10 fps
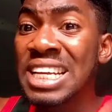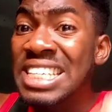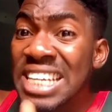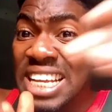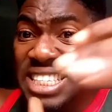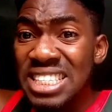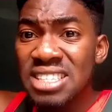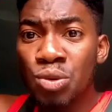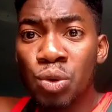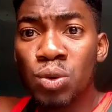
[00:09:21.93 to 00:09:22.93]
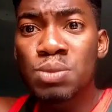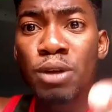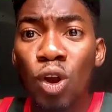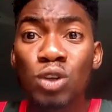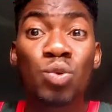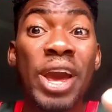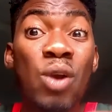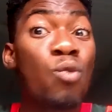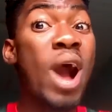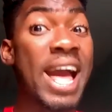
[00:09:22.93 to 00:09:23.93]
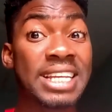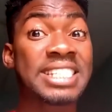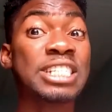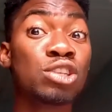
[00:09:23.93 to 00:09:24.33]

These rules belong to NYSC.